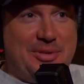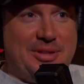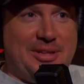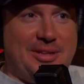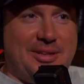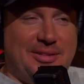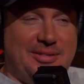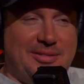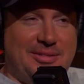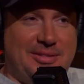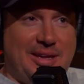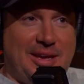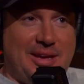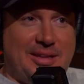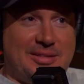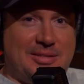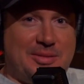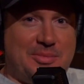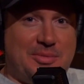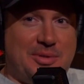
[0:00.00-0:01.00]
They really, yeah,
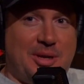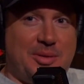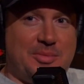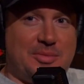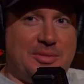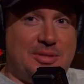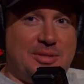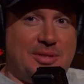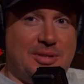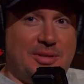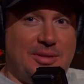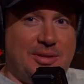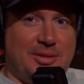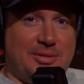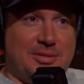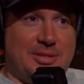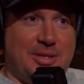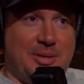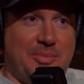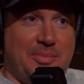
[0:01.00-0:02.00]
and sometimes the, they'll
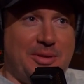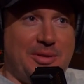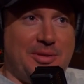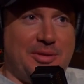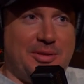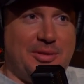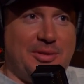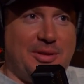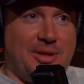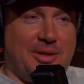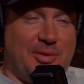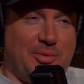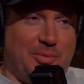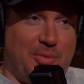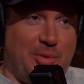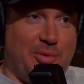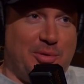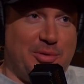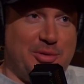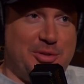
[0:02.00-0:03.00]
slip on on the
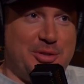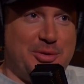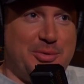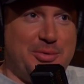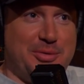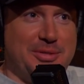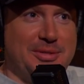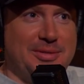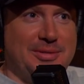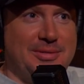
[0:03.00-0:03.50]
roller shoes.